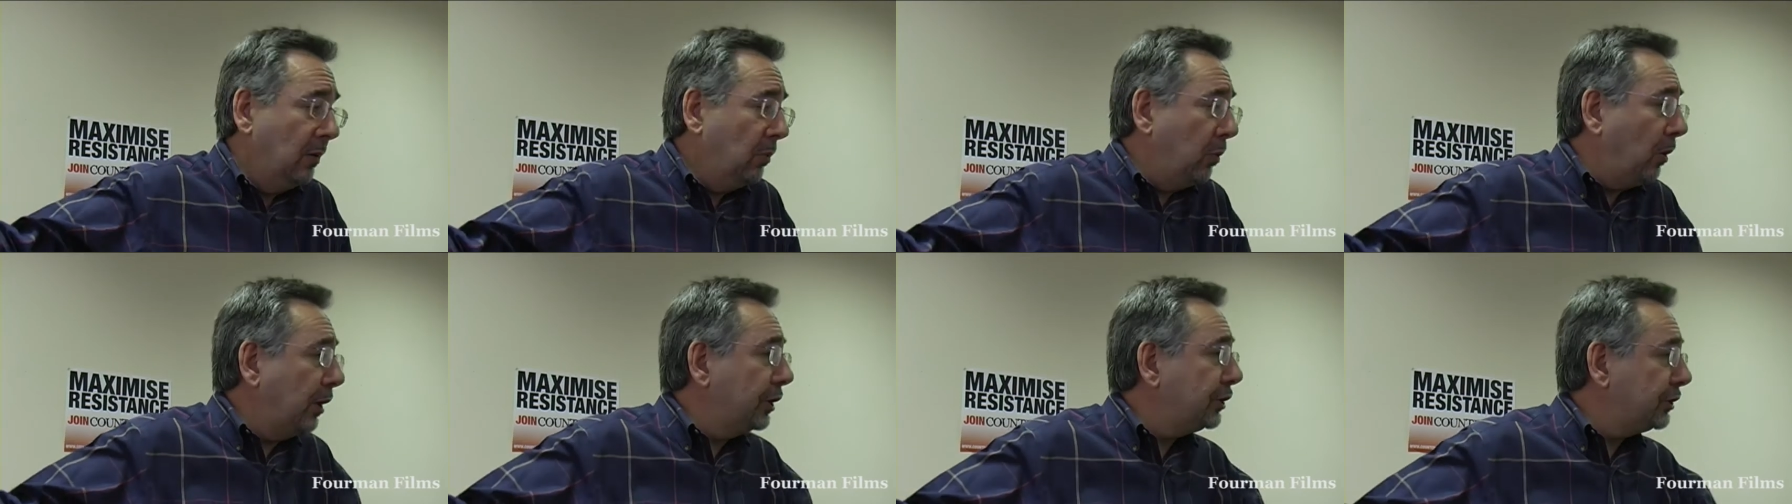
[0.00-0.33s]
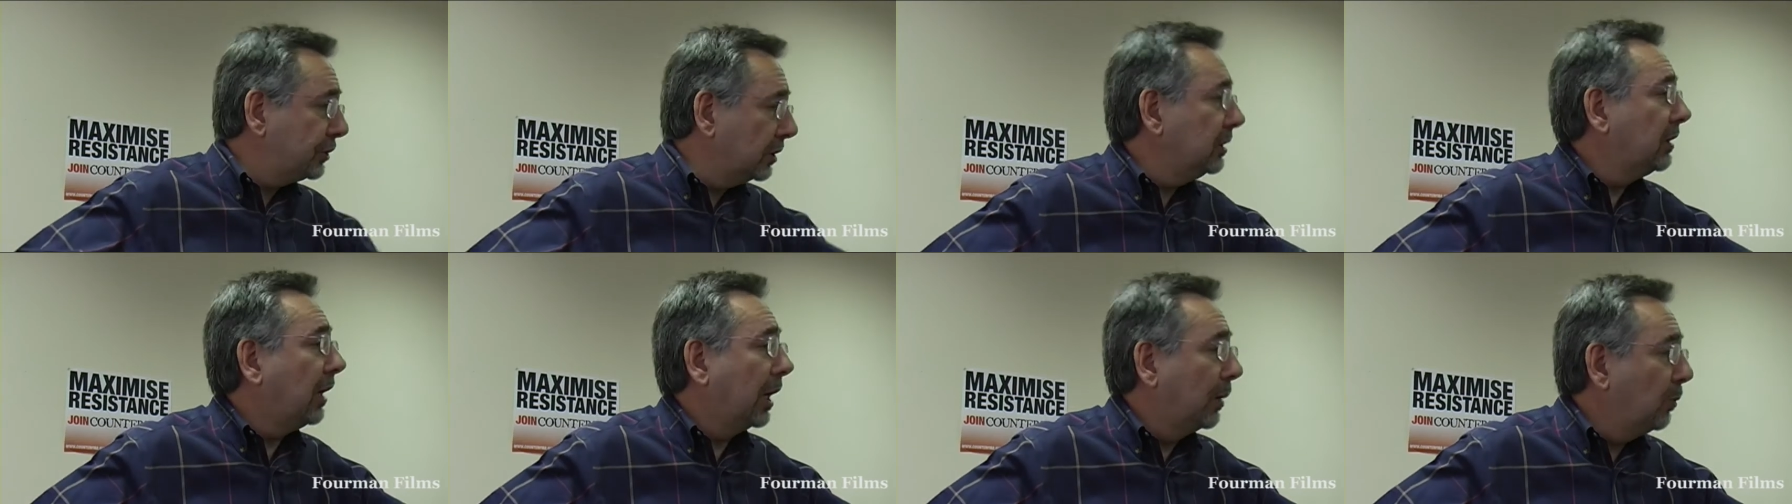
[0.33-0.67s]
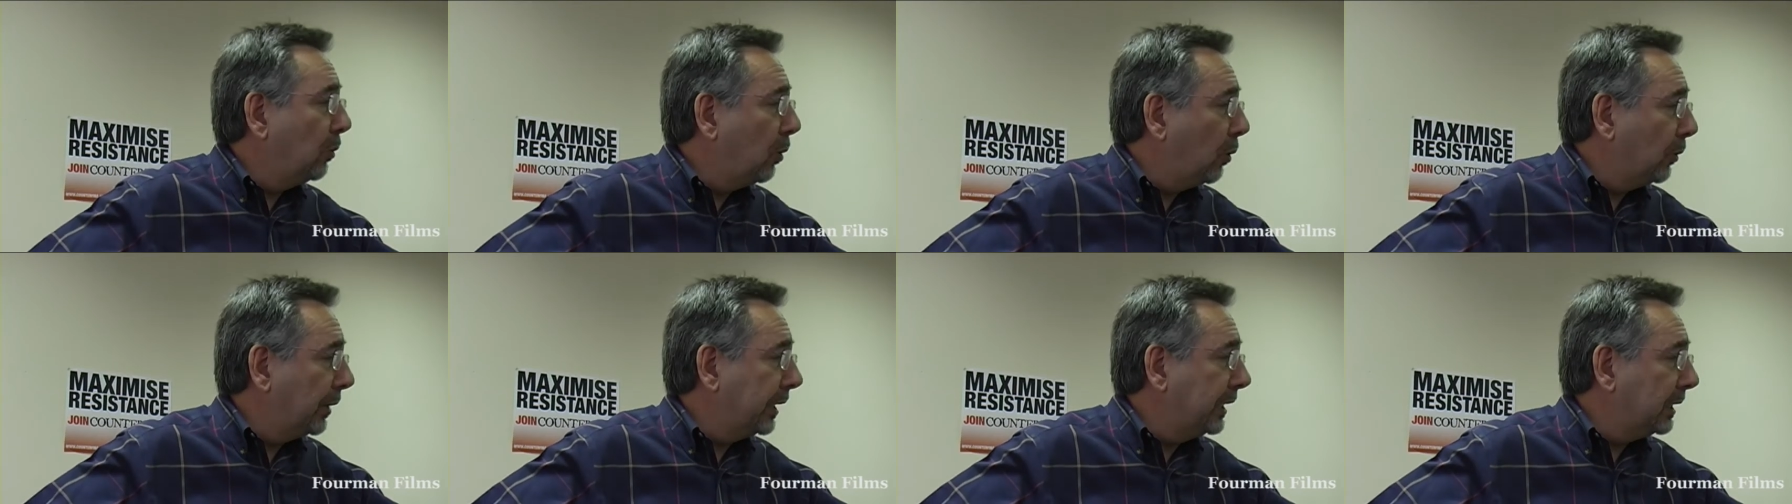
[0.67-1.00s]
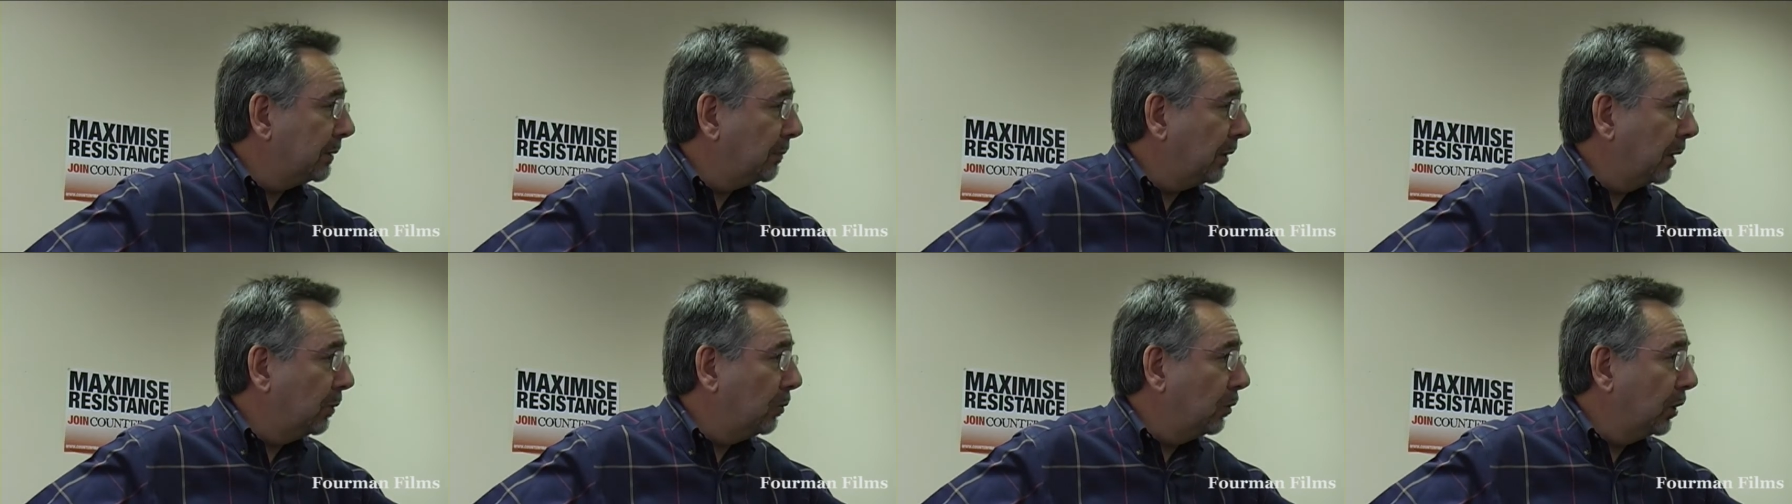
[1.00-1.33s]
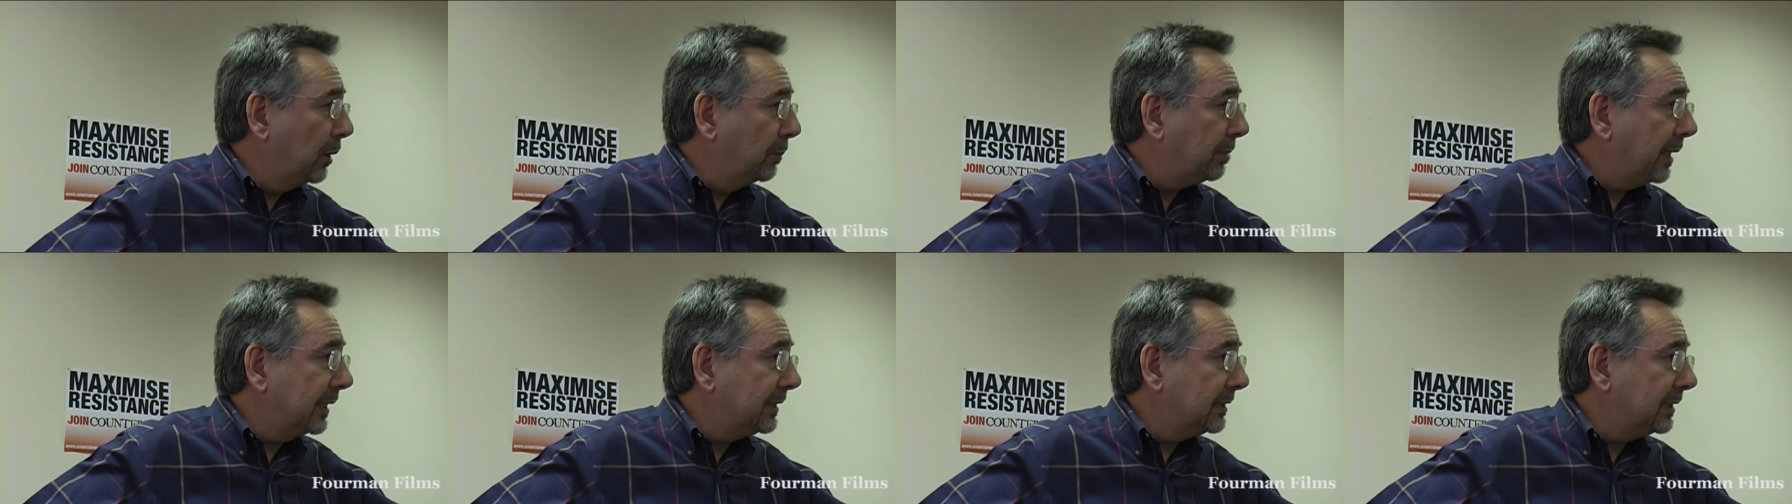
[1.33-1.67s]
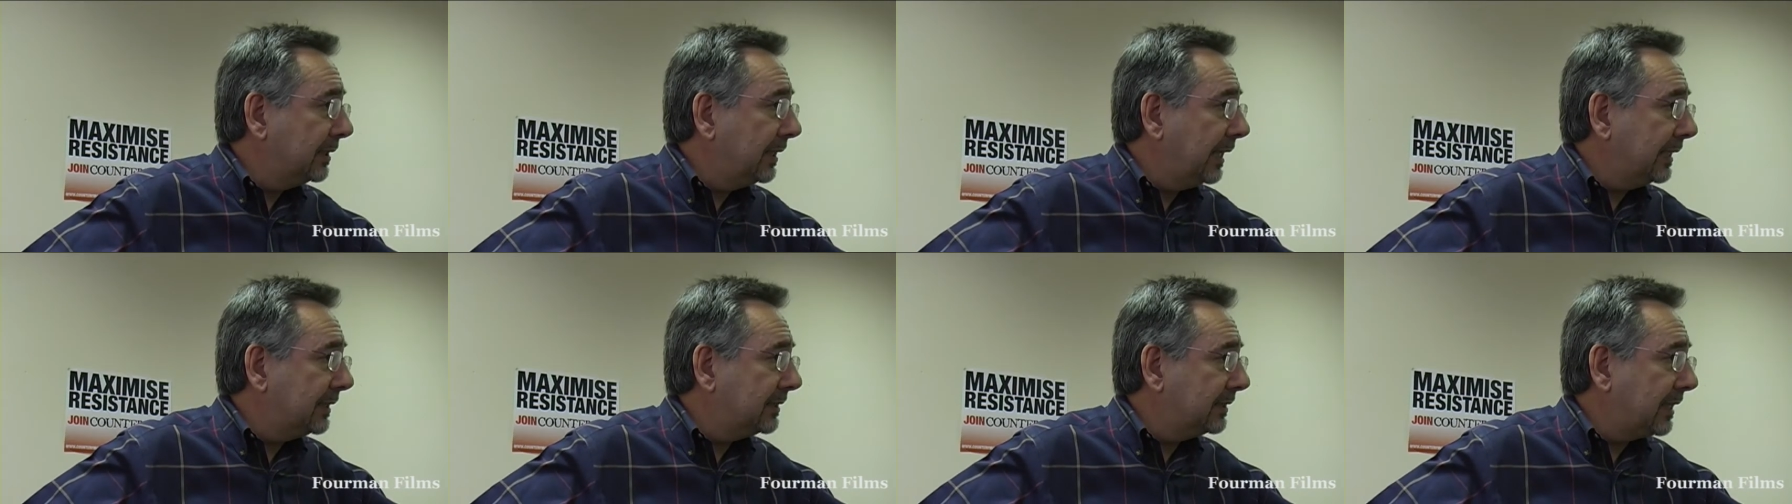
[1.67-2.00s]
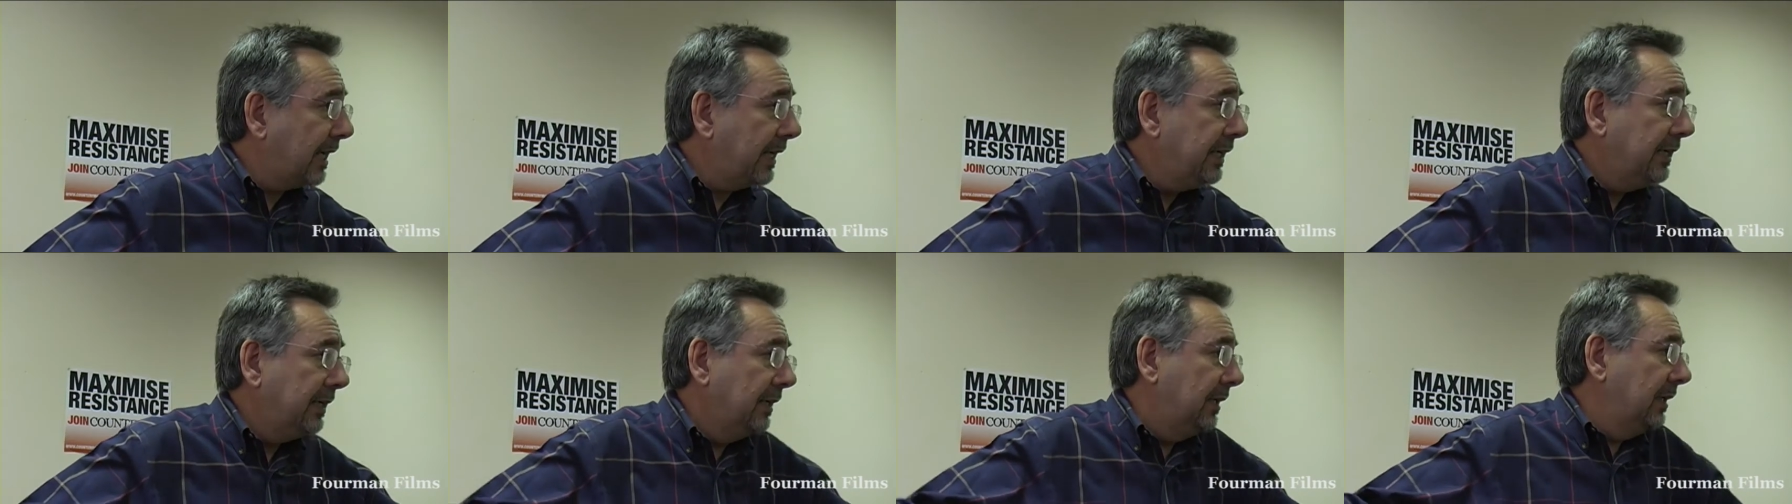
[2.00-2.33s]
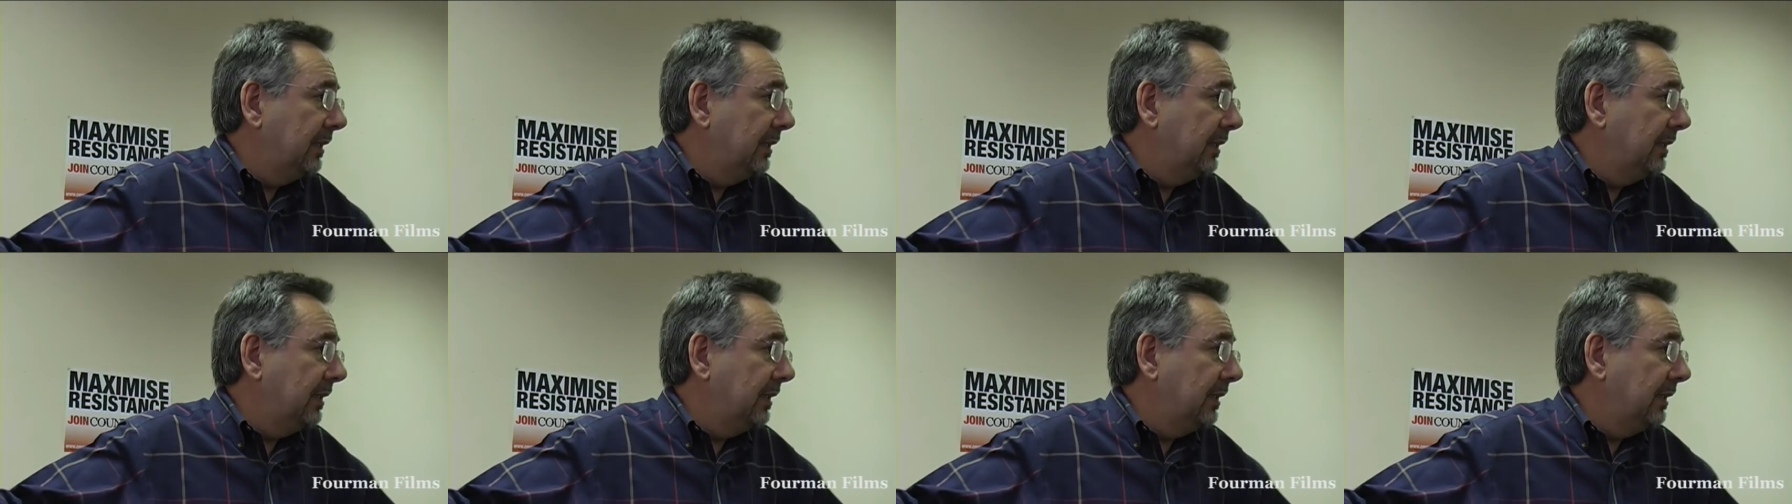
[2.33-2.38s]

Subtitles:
why shouldn't I walk into my workplace the next day